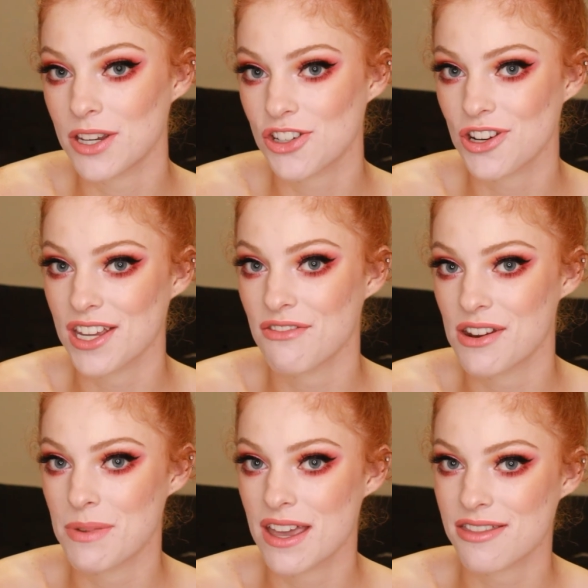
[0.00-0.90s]
be sure to give
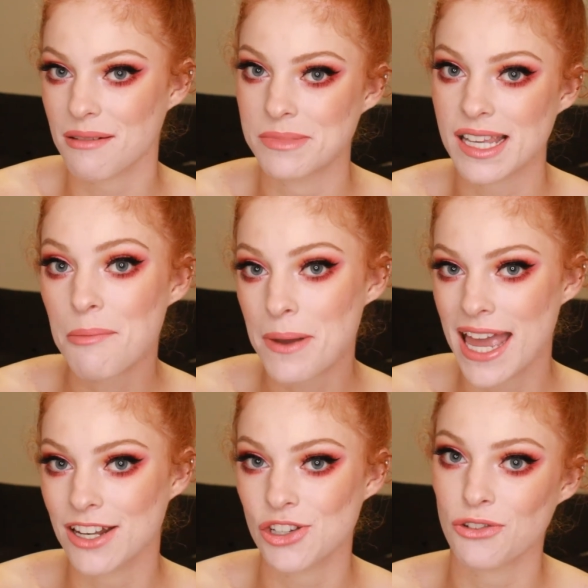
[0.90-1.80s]
it a big thumbs up,
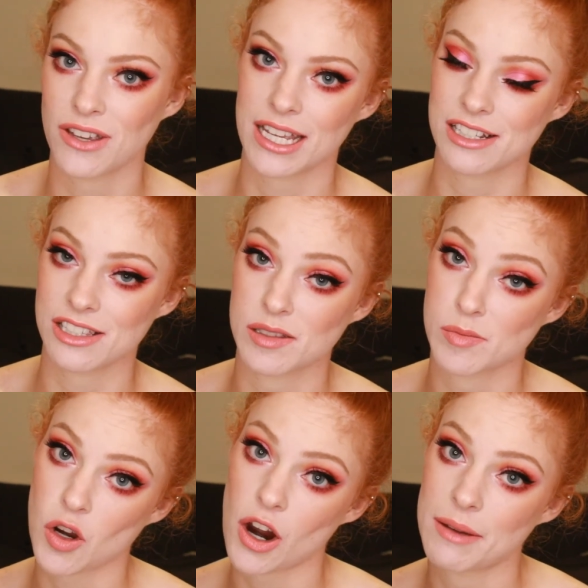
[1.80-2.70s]
and don't forget to
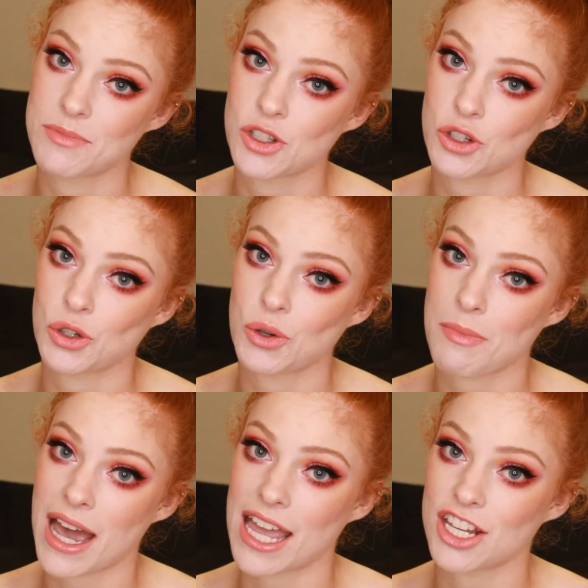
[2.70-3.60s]
subscribe to
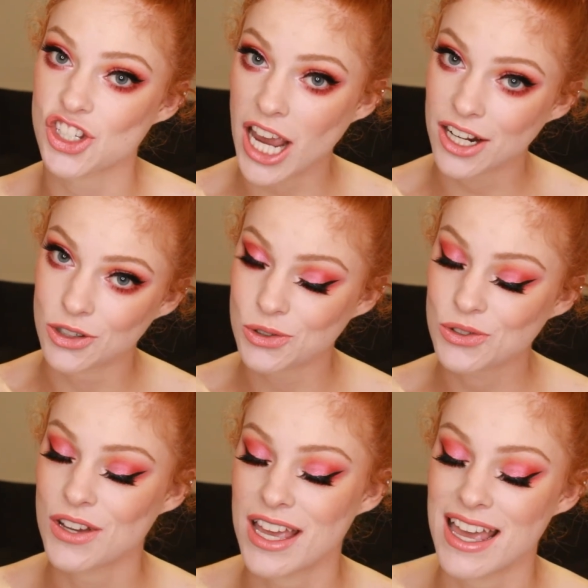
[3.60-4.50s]
my
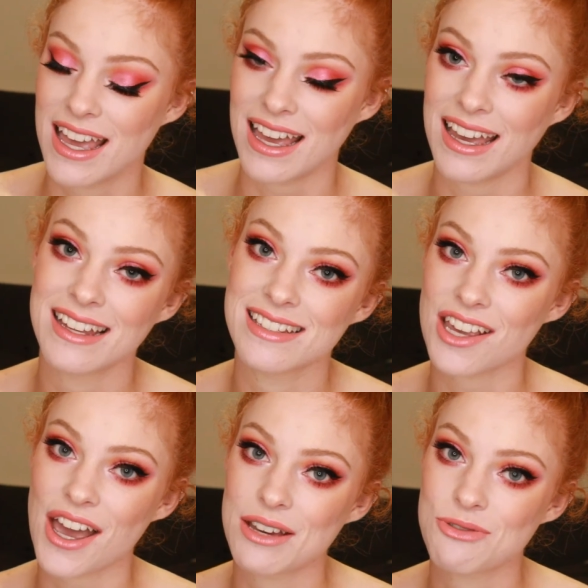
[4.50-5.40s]
channel, and
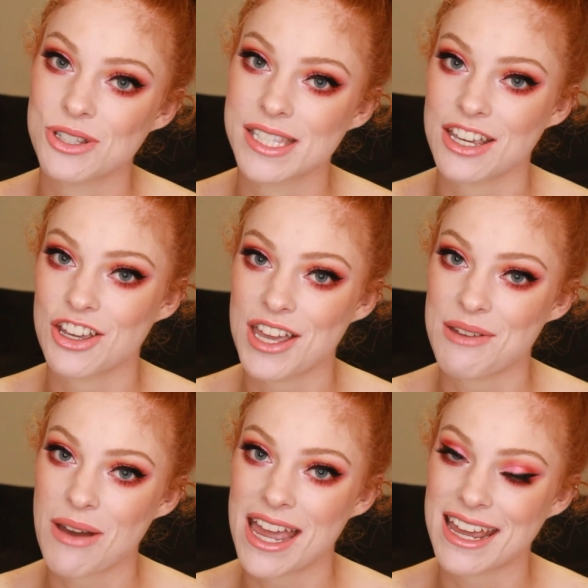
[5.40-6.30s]
I will see
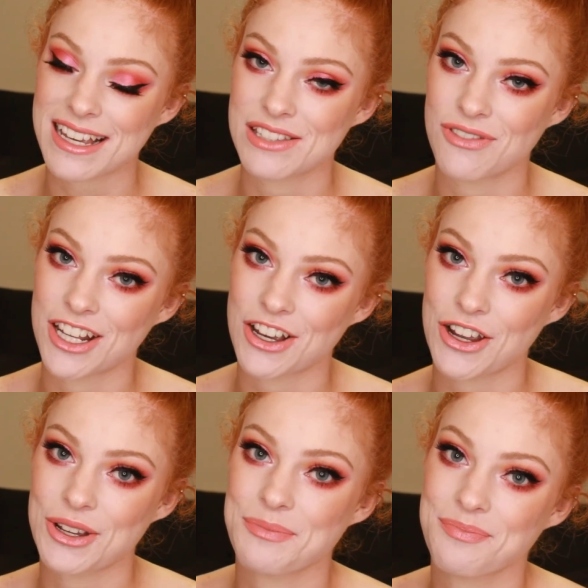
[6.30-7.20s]
you in my next
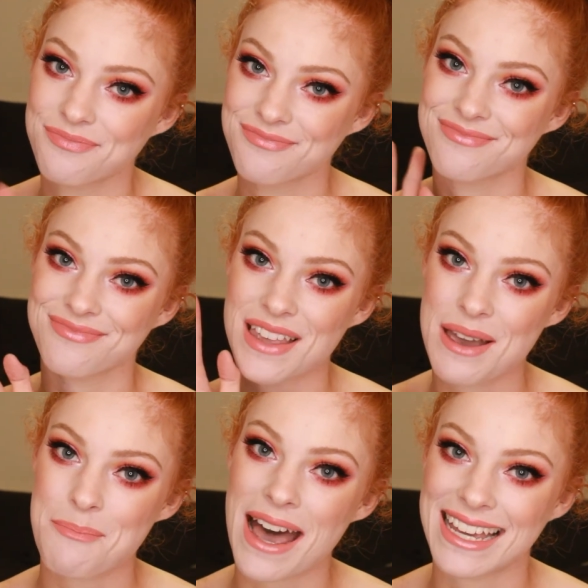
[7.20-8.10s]
video.
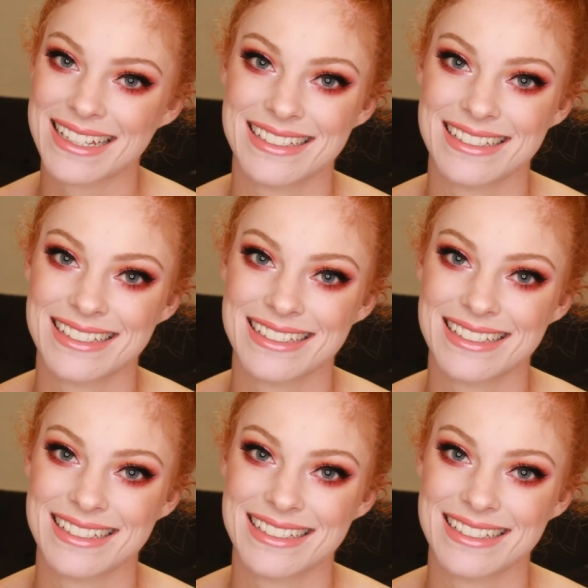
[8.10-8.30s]
Bye!